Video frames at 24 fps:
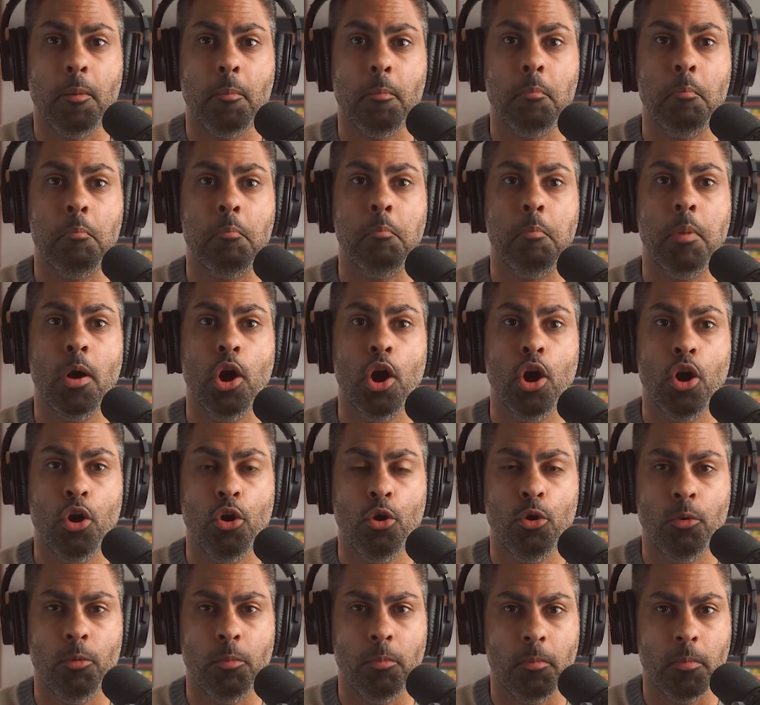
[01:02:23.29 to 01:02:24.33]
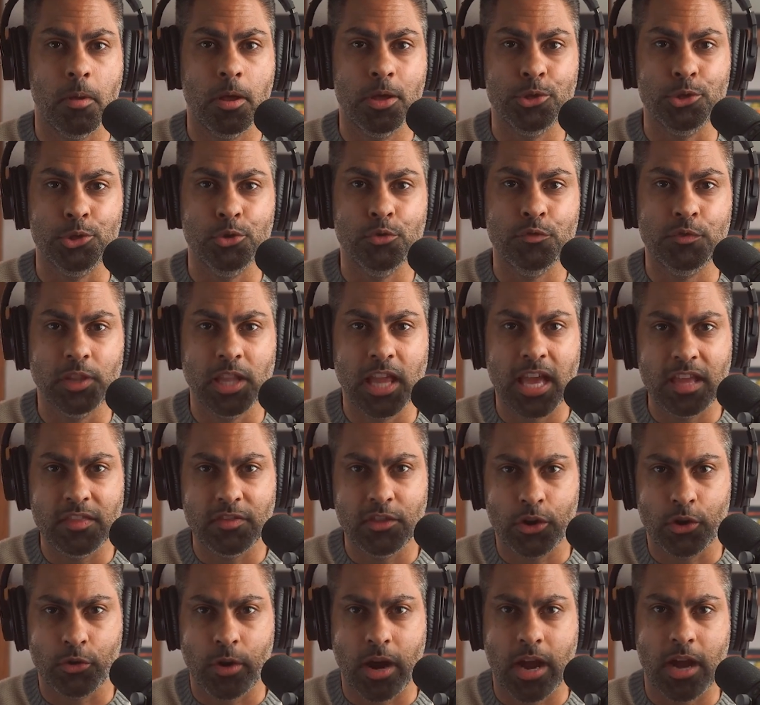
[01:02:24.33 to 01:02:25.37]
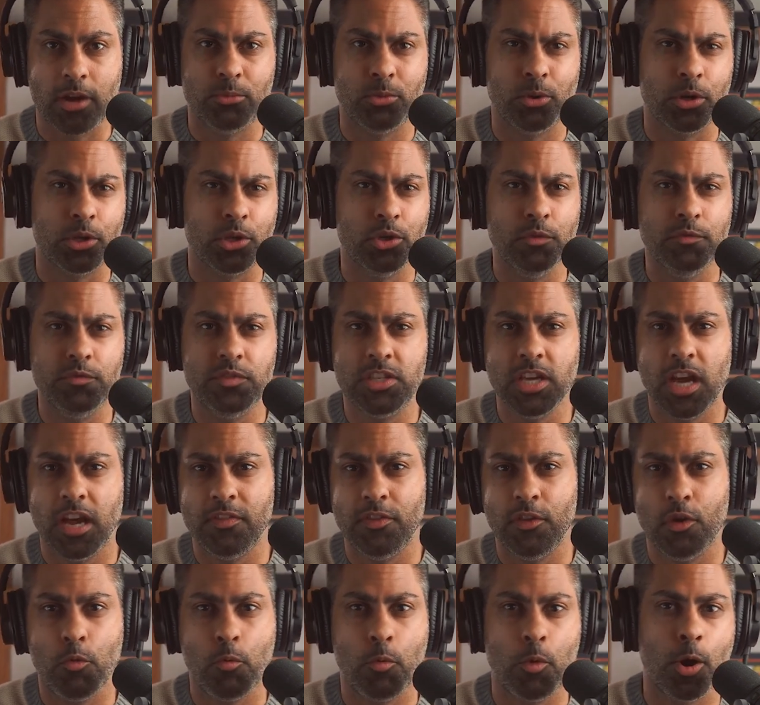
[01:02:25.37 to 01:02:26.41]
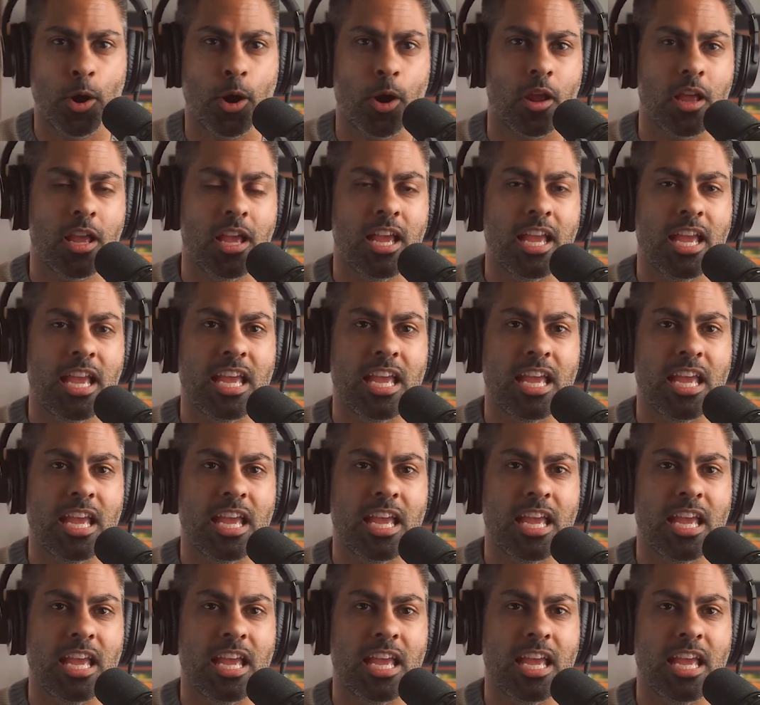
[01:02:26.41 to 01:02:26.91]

Boom! You've laid the groundwork, you've done the work.